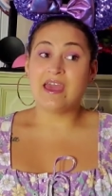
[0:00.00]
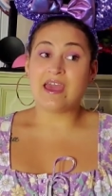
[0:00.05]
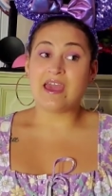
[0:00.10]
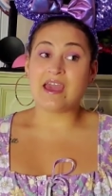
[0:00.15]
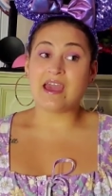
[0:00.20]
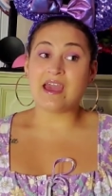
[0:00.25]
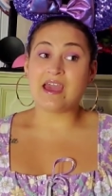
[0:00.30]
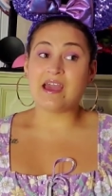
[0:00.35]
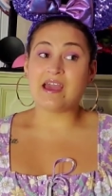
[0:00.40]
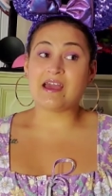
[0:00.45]

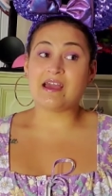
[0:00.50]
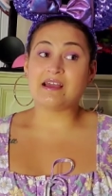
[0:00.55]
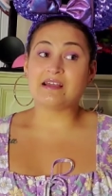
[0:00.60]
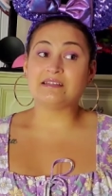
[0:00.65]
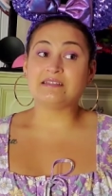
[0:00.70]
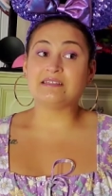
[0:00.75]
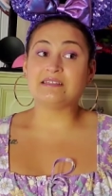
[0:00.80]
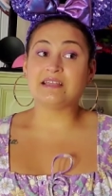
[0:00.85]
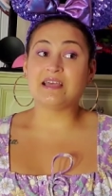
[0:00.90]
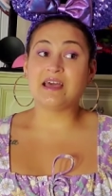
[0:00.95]

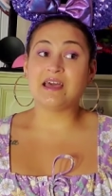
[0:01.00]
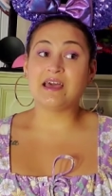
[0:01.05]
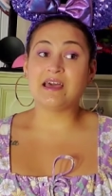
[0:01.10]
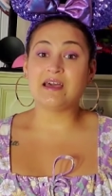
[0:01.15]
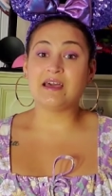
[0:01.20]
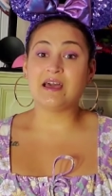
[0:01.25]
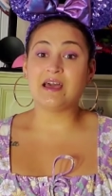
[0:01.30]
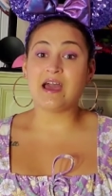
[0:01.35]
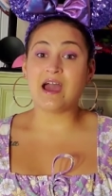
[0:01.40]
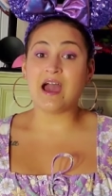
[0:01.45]
and
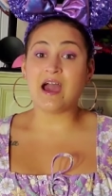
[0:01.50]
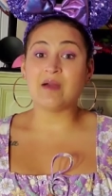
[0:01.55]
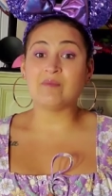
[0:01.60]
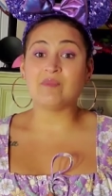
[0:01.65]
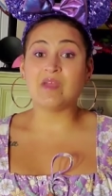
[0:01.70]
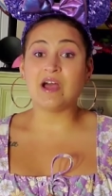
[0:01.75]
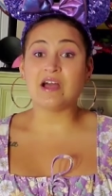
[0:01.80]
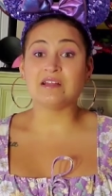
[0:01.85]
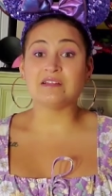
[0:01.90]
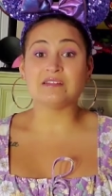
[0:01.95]
I'm
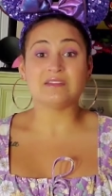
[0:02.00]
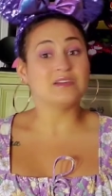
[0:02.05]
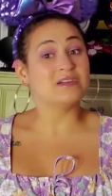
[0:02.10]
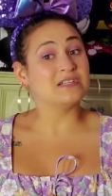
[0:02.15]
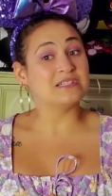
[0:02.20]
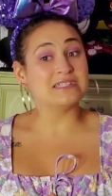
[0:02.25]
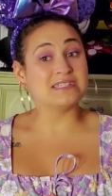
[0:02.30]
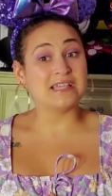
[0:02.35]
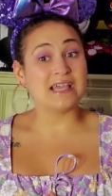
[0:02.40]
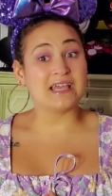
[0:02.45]
not going
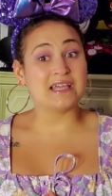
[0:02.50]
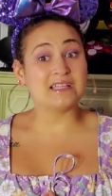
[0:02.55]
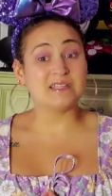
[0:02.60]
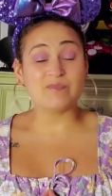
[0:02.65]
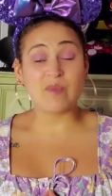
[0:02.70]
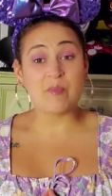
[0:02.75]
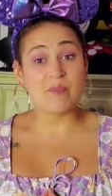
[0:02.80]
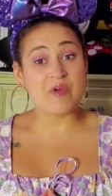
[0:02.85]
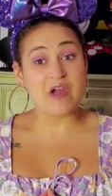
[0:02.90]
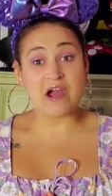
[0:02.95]
to say it's
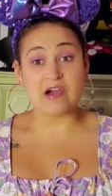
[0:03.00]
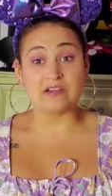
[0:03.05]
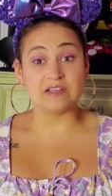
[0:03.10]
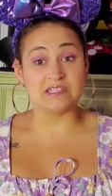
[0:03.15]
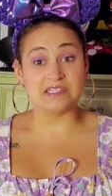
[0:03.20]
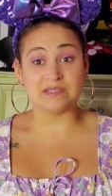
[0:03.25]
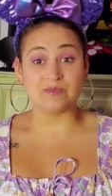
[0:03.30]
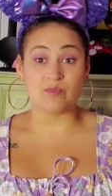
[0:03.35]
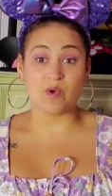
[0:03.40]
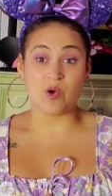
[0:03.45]
my
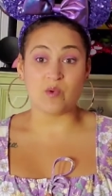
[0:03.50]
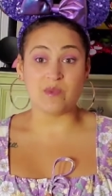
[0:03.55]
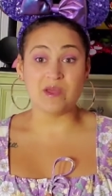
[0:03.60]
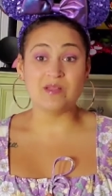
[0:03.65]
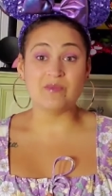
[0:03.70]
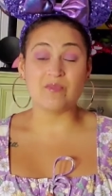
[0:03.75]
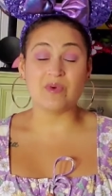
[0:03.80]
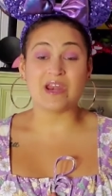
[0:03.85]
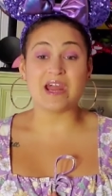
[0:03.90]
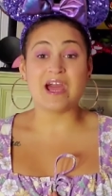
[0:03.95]
proudest
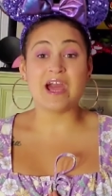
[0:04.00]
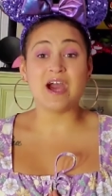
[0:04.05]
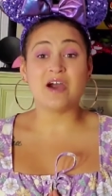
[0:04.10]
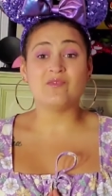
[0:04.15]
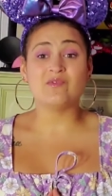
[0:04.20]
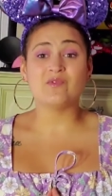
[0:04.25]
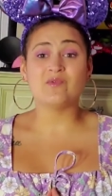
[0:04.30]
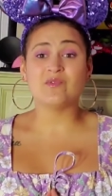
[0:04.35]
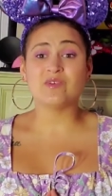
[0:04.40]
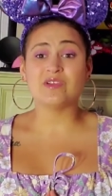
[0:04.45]
moment, but I
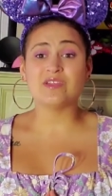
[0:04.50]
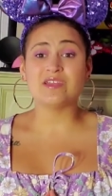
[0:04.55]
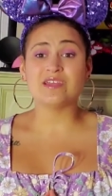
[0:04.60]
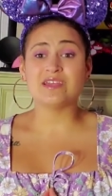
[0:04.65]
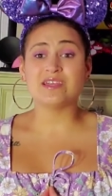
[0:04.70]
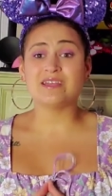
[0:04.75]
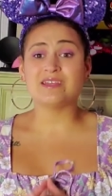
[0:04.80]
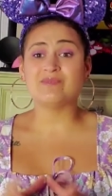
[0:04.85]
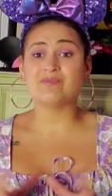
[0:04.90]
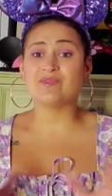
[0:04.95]
have a
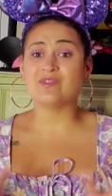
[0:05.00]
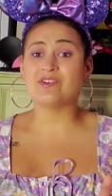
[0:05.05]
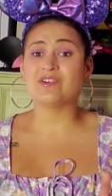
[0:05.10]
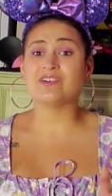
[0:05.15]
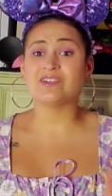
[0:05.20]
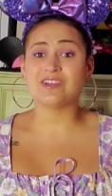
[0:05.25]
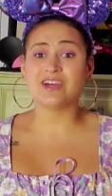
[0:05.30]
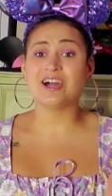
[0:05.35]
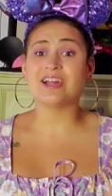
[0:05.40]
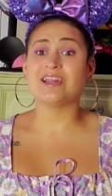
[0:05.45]
really
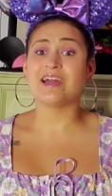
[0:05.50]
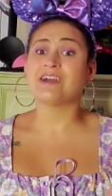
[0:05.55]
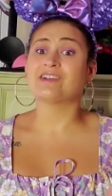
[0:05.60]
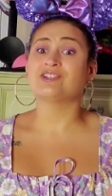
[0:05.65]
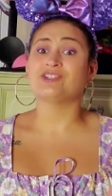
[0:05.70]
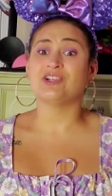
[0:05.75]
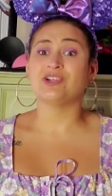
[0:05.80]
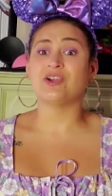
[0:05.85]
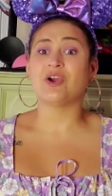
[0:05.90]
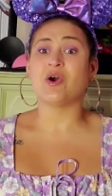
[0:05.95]
good
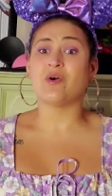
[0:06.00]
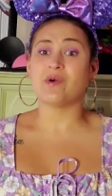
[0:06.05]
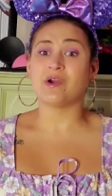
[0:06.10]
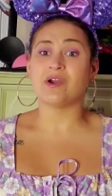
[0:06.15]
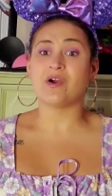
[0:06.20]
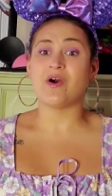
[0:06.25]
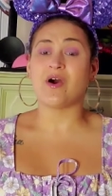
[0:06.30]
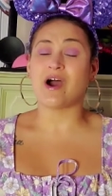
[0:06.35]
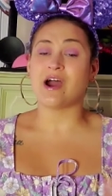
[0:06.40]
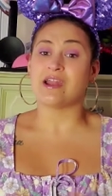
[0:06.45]
collection
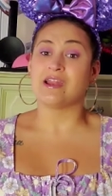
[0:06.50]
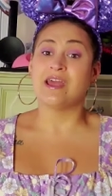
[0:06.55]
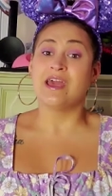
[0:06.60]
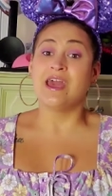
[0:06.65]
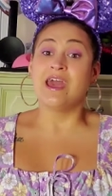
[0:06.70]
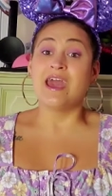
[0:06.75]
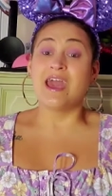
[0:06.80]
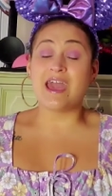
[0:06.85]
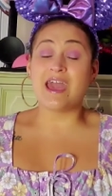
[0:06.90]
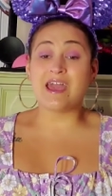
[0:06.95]
going on,
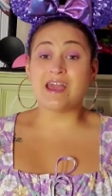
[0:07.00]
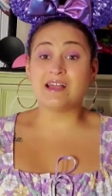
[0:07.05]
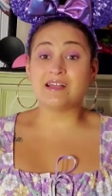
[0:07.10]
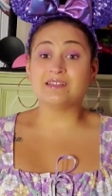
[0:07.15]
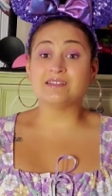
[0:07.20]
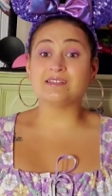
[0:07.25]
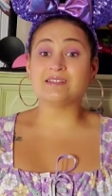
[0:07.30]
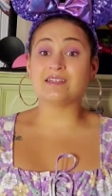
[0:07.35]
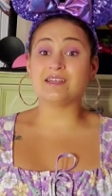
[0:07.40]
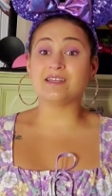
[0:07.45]

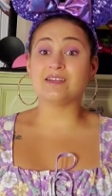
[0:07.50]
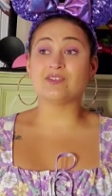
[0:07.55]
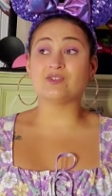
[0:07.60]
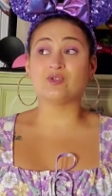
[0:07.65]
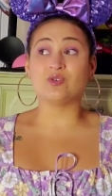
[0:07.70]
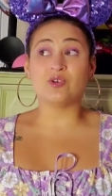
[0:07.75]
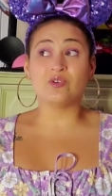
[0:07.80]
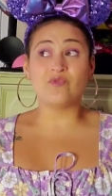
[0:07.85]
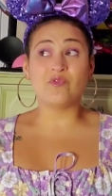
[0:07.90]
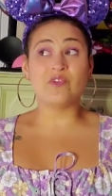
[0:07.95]
and
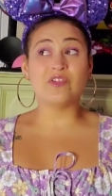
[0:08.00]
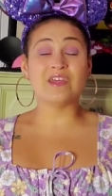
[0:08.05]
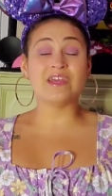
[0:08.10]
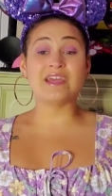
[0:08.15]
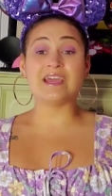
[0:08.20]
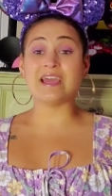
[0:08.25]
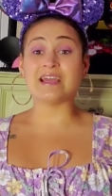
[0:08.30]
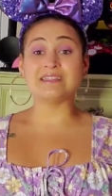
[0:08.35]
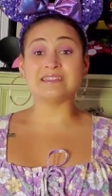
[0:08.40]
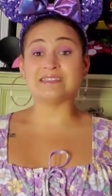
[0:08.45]
truthfully,
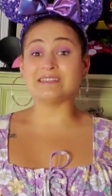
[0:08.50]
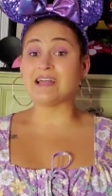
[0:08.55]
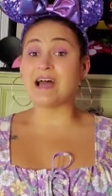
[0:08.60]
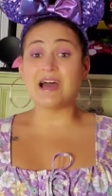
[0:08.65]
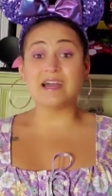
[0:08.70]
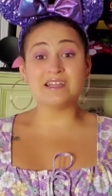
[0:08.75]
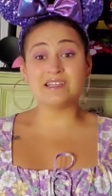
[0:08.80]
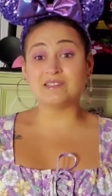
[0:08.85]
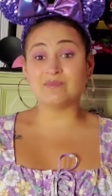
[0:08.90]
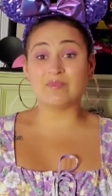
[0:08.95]
it's
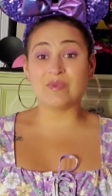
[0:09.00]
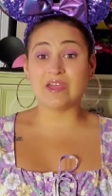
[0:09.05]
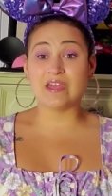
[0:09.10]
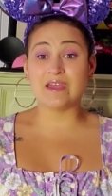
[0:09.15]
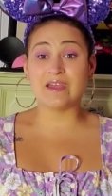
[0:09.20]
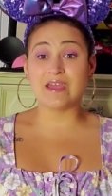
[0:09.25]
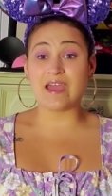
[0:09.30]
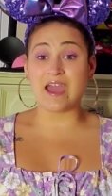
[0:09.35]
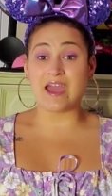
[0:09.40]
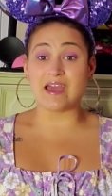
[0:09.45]
not as
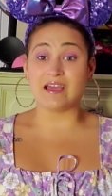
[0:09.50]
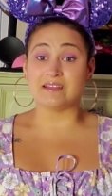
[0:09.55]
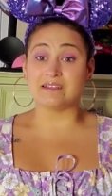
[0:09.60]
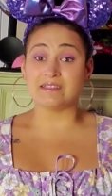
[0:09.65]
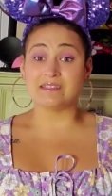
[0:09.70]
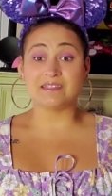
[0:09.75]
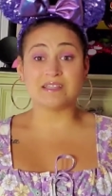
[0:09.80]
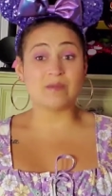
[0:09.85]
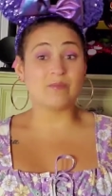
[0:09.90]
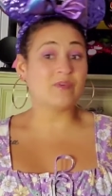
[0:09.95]
big as
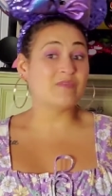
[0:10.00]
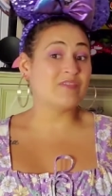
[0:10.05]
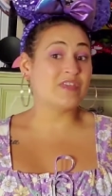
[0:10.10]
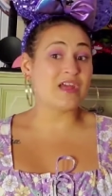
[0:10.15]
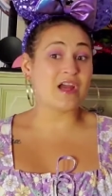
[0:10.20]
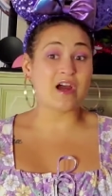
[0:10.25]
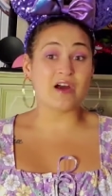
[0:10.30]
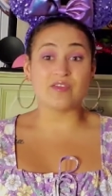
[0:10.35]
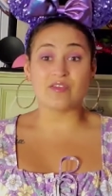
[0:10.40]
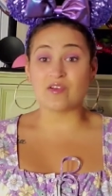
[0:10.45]
some of
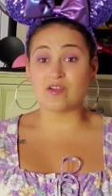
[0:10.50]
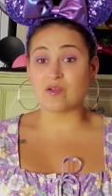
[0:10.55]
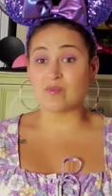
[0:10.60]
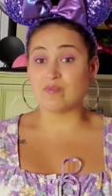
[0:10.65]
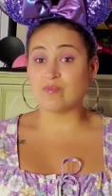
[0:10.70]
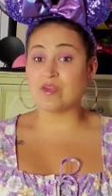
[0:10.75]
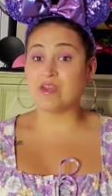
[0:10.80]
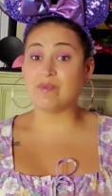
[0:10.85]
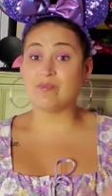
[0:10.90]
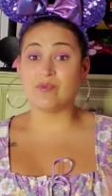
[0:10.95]
the other
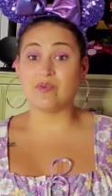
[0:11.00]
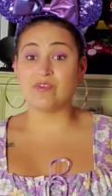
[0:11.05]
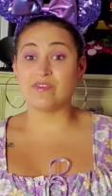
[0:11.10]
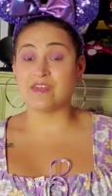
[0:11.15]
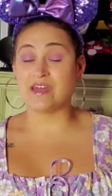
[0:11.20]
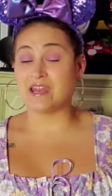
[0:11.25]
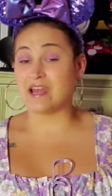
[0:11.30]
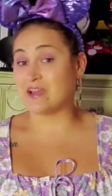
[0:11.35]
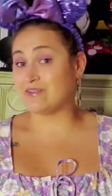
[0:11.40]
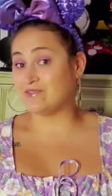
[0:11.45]
people
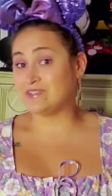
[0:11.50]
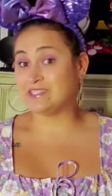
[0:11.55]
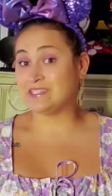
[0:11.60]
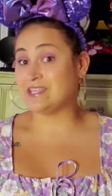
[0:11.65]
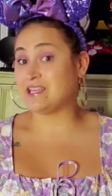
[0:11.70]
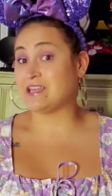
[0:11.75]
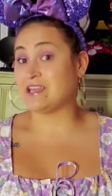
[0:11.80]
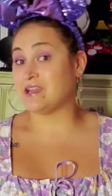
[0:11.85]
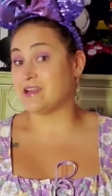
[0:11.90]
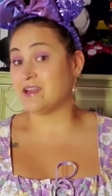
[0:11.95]
that I've
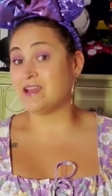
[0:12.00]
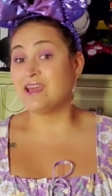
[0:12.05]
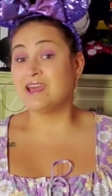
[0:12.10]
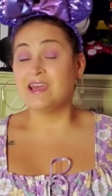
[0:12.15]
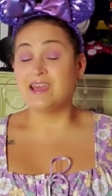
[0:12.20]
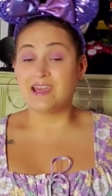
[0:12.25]
seen